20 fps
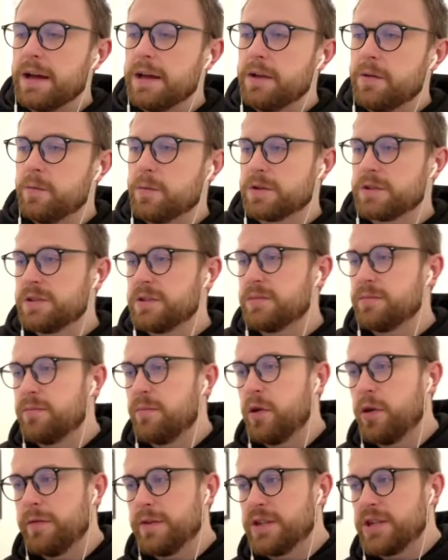wasn't
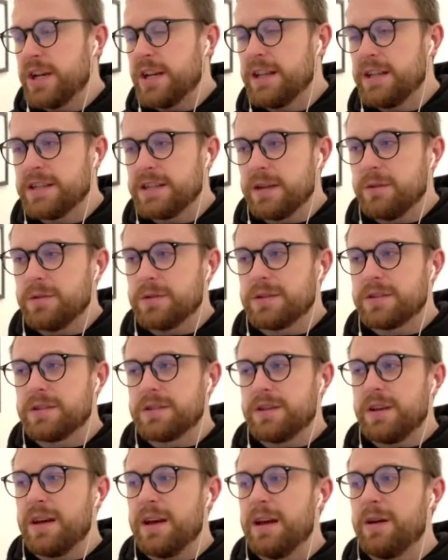more of a challenge.
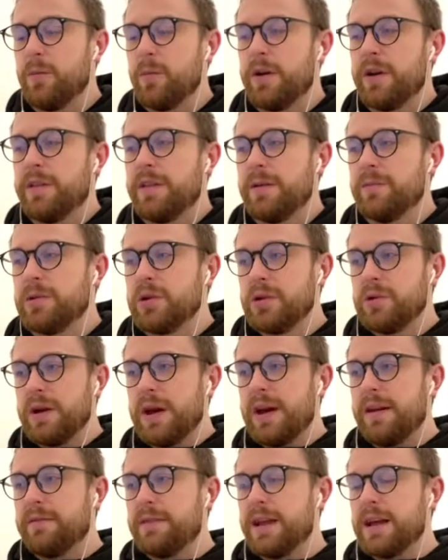I wanted them to
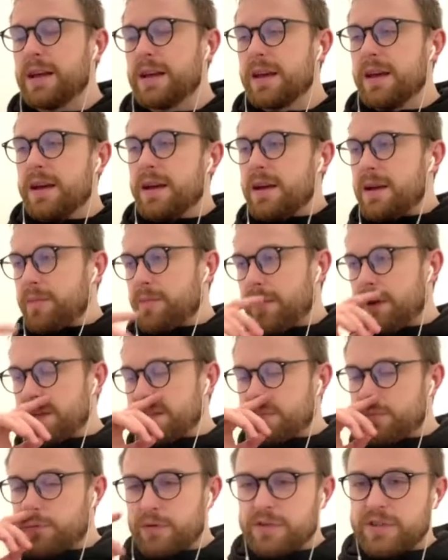have like
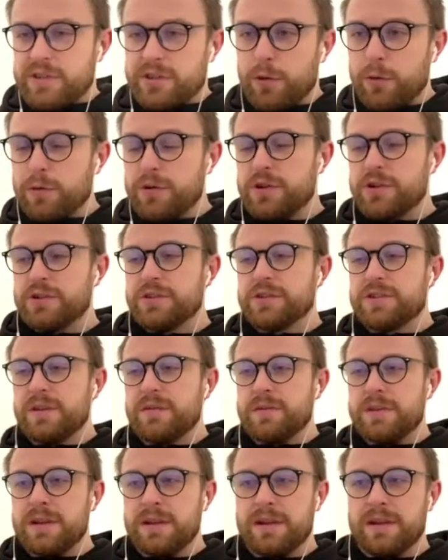much more soldiers
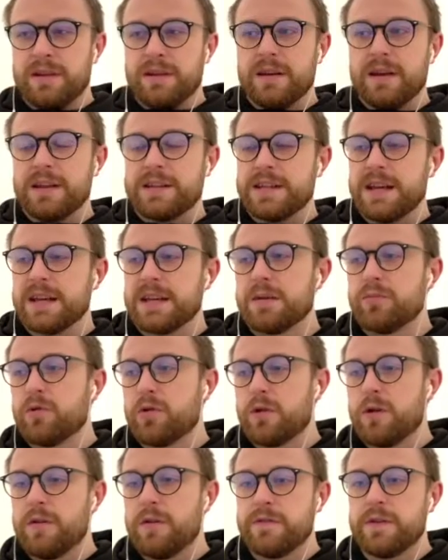and attacking
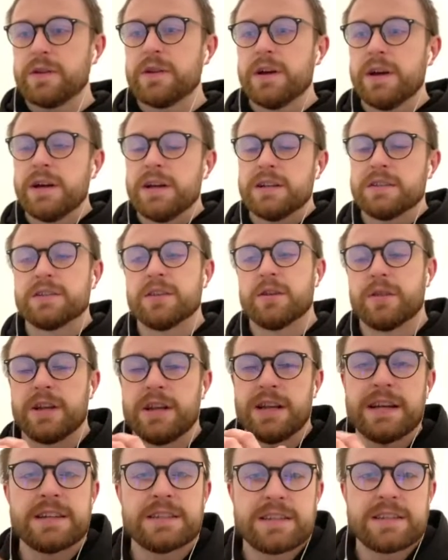more often. So the
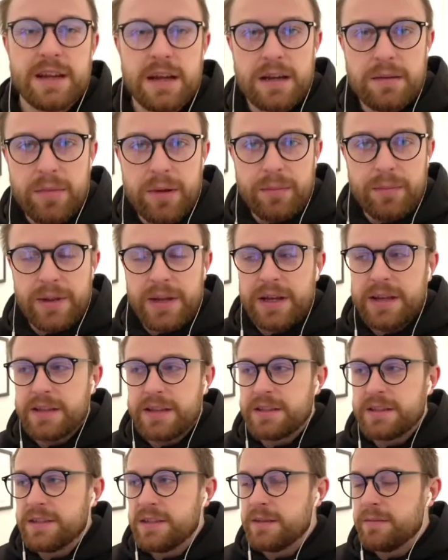next time I'm
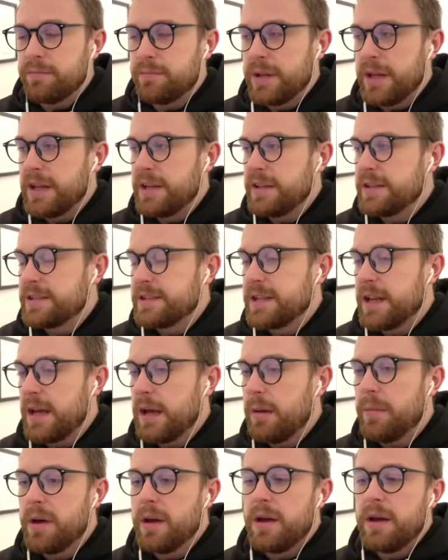playing this
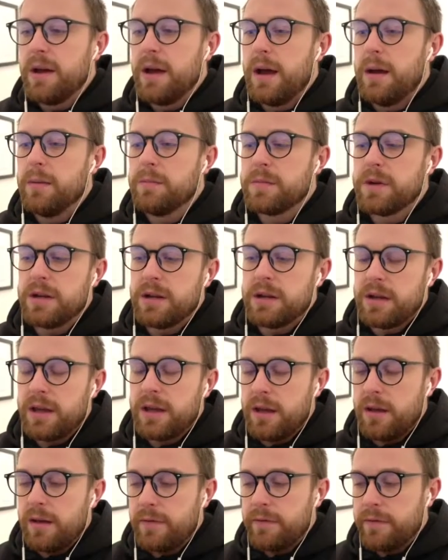game, I'm gonna
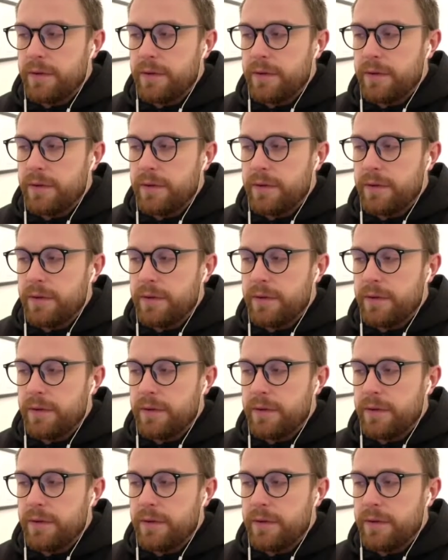give